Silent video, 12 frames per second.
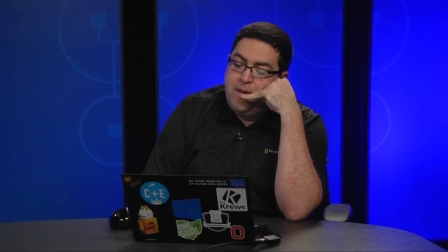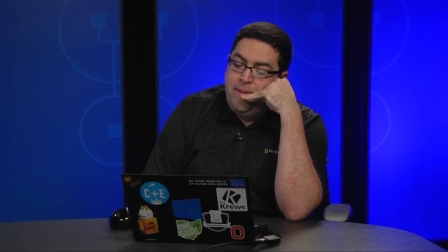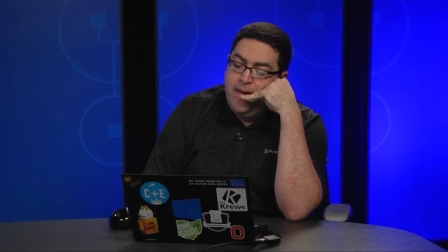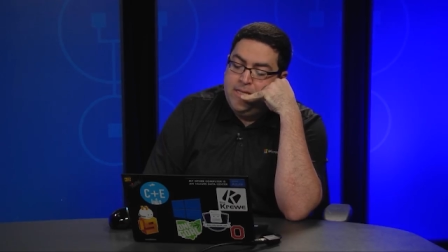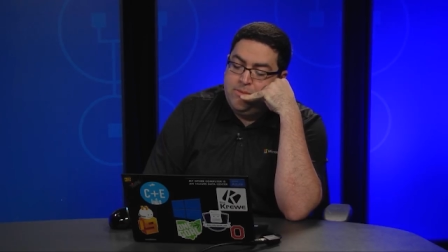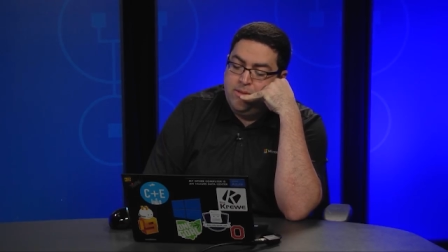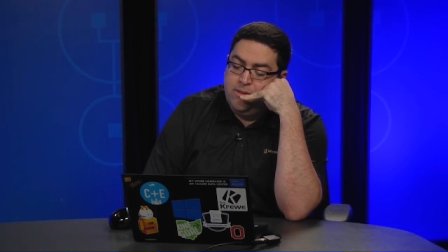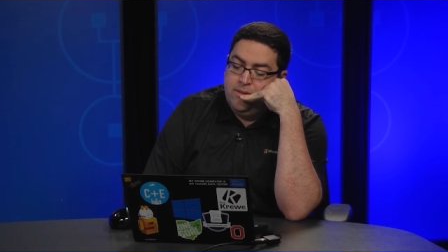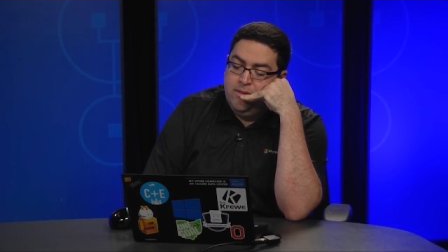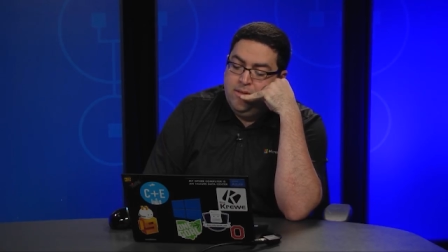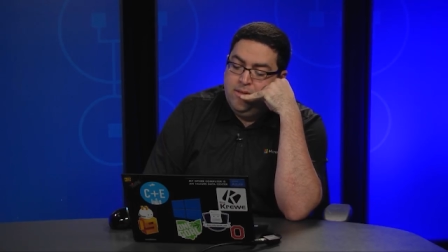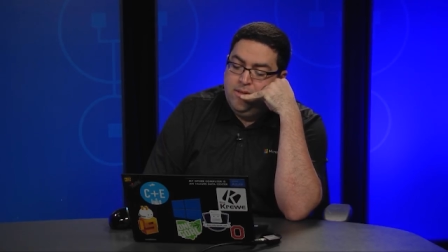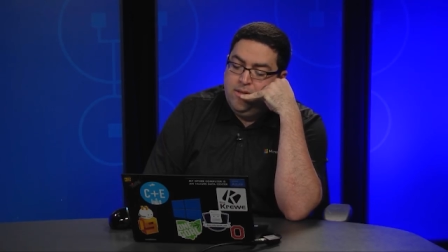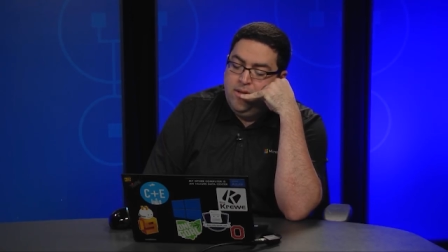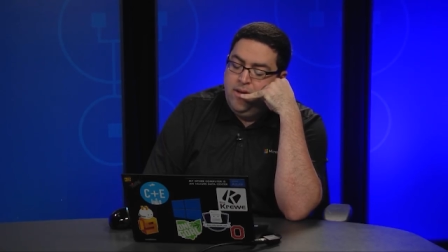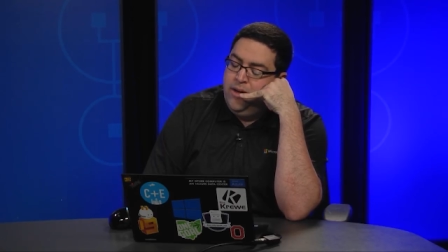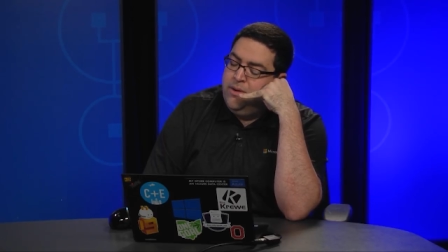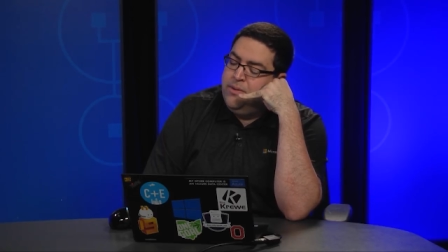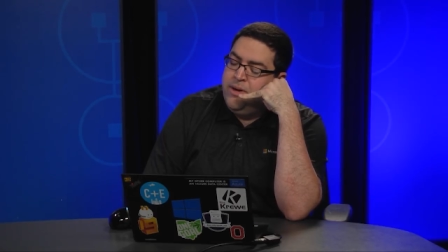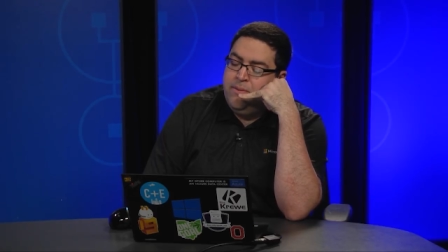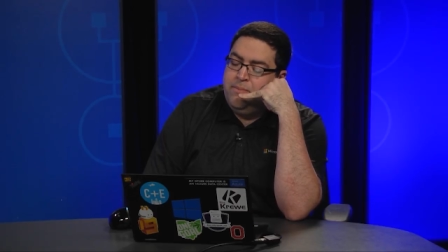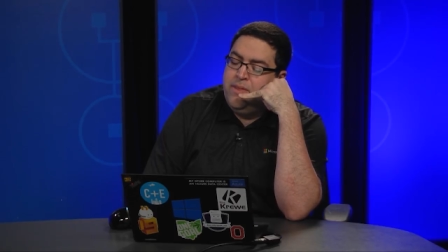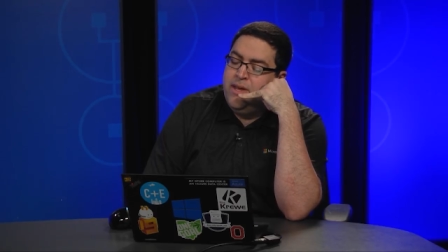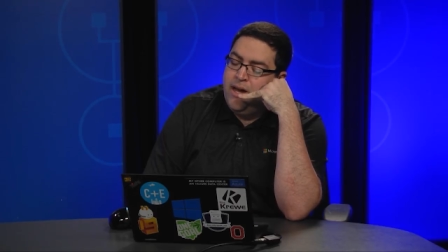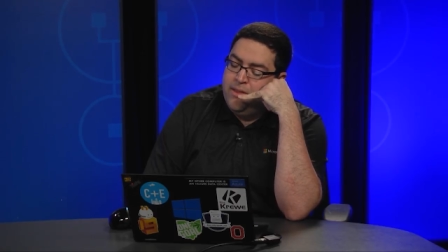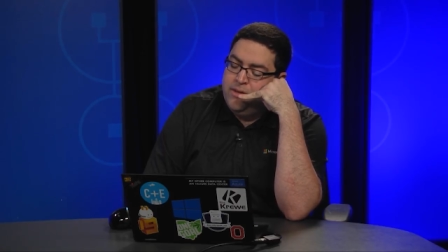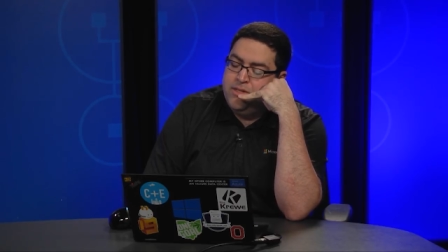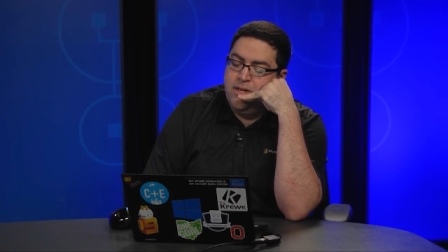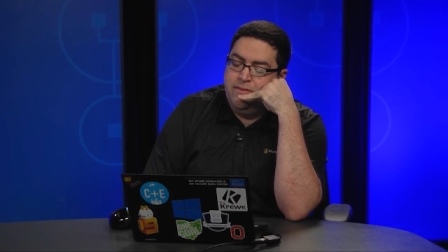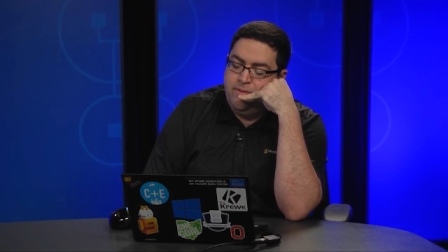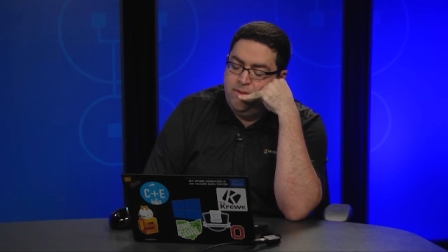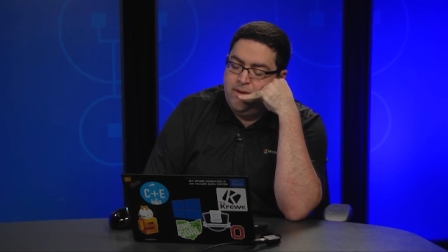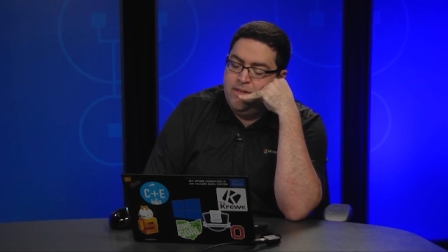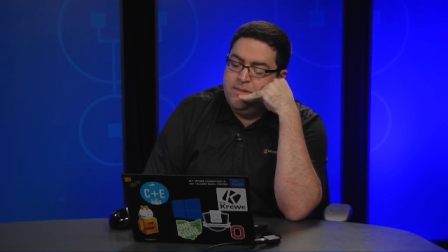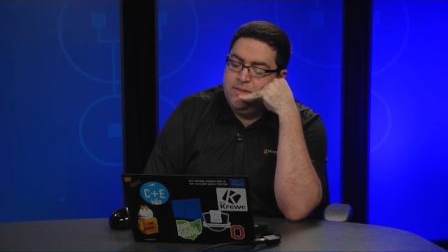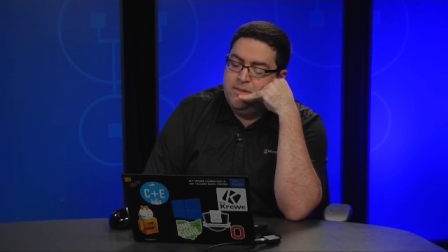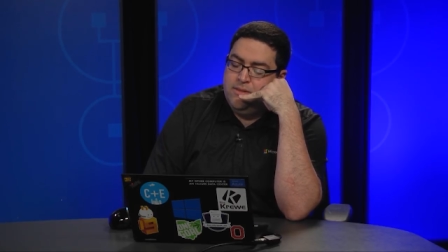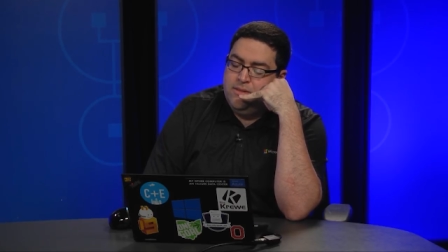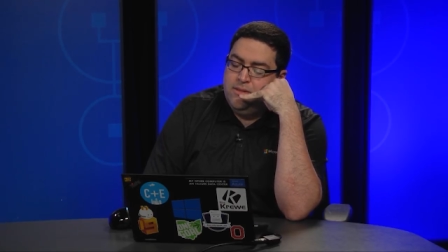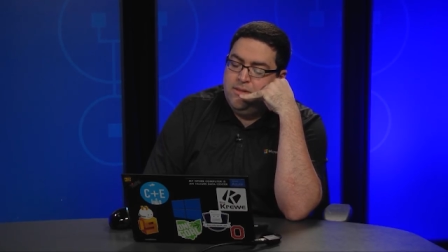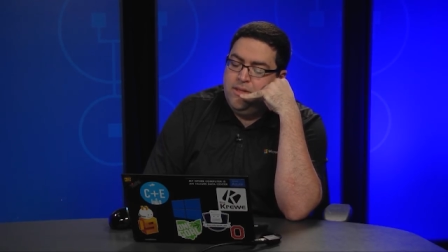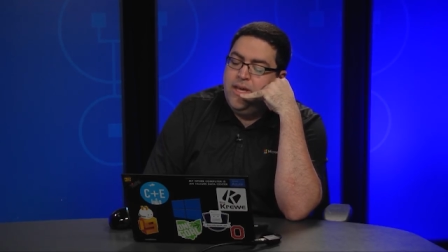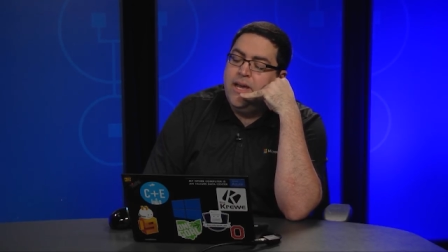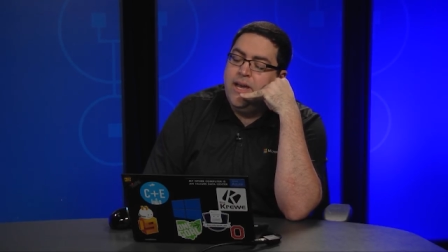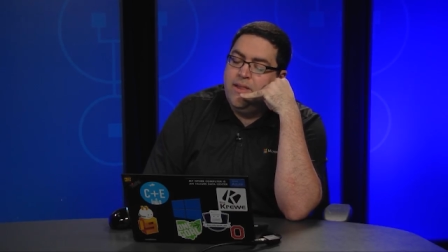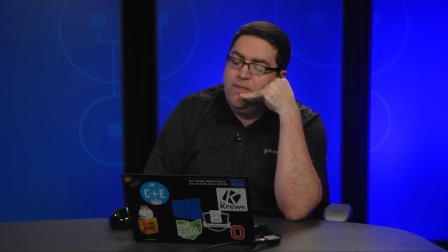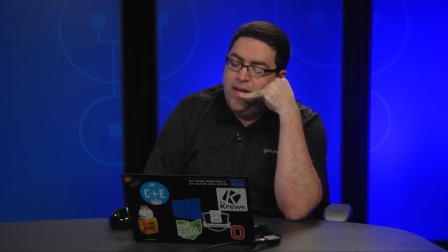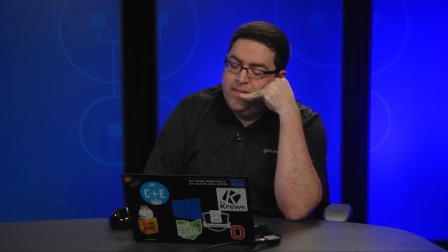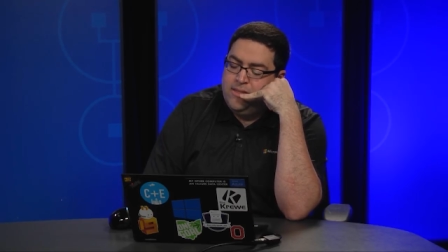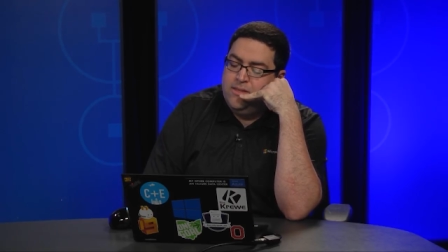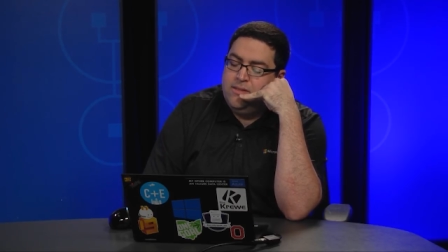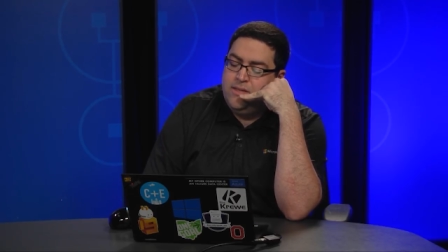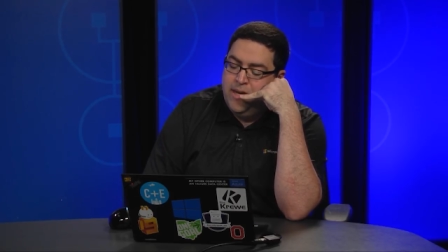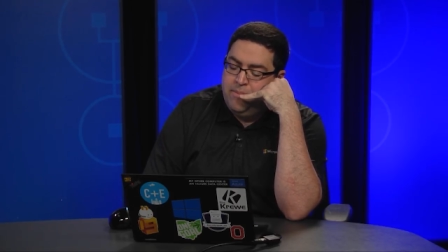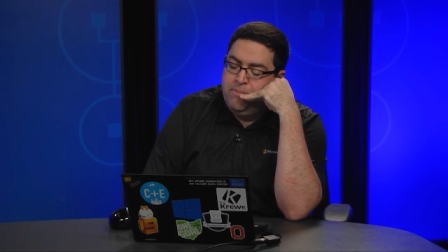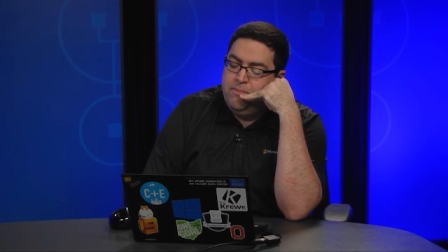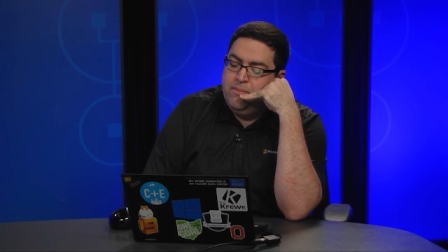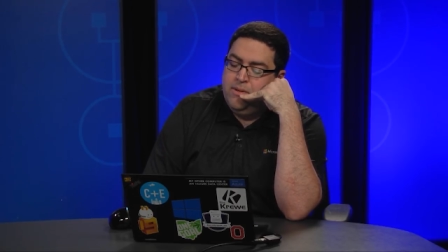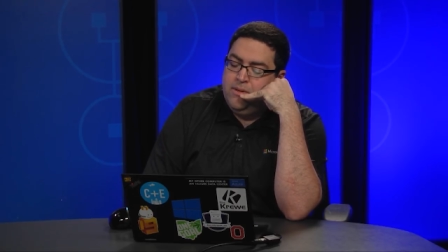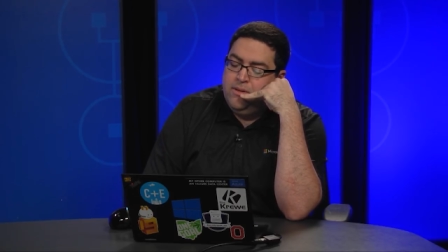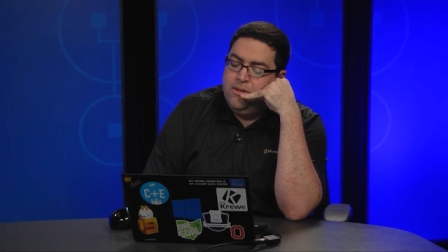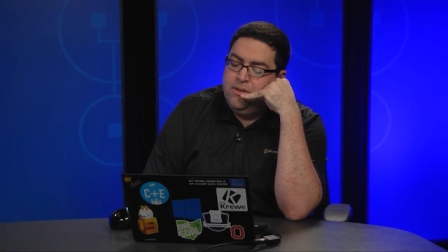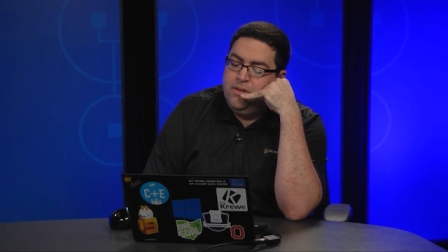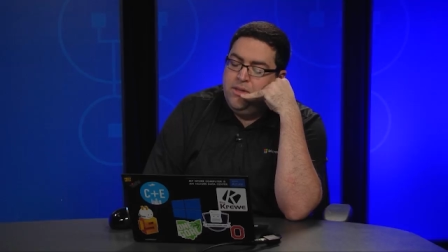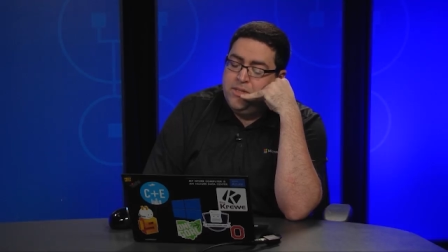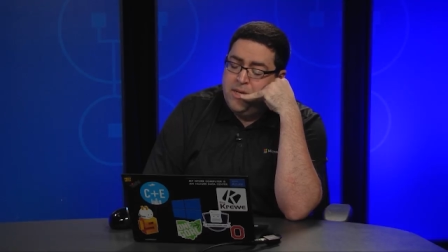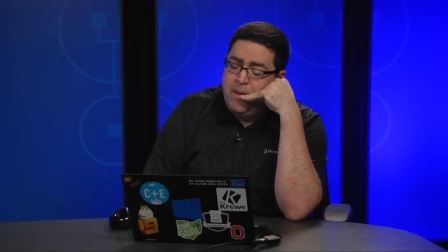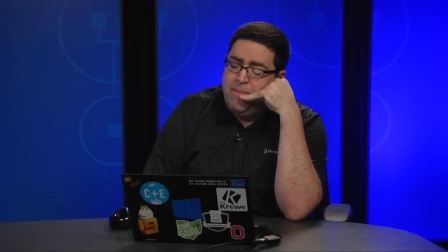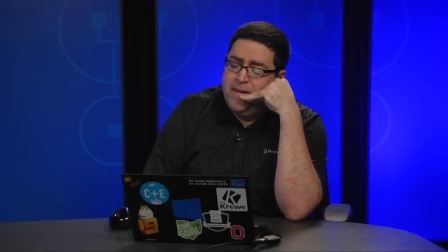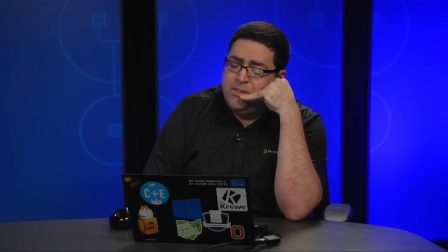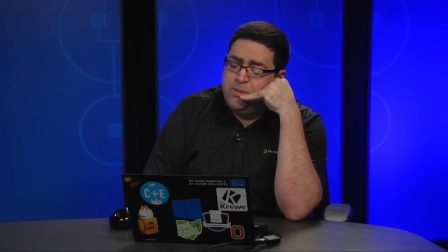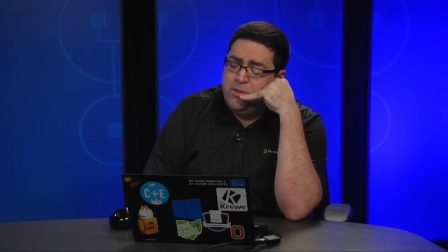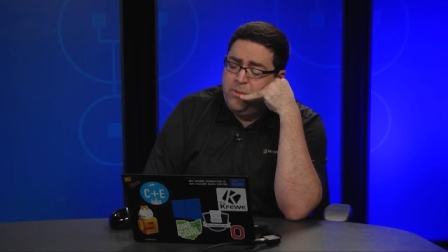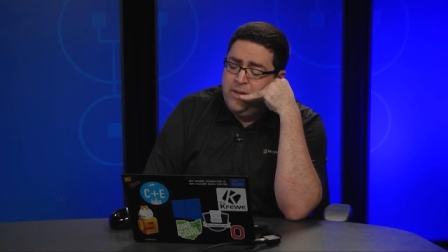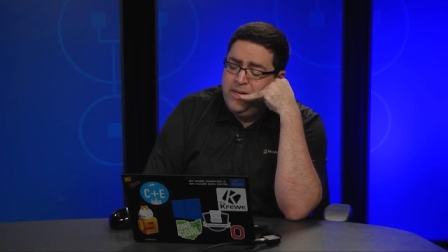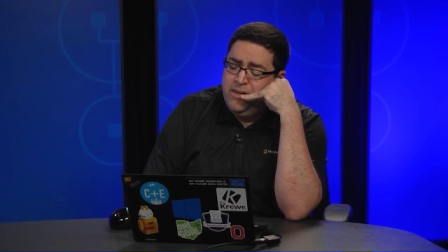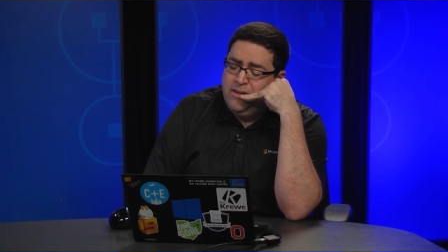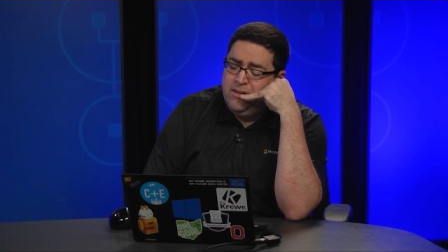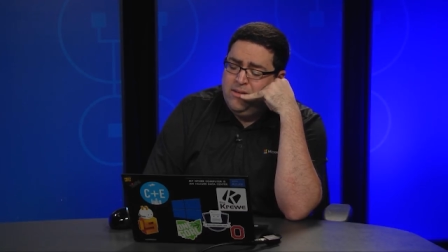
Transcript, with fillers: password. No, the other John Flores. Yeah, that, yep. You set my password to what?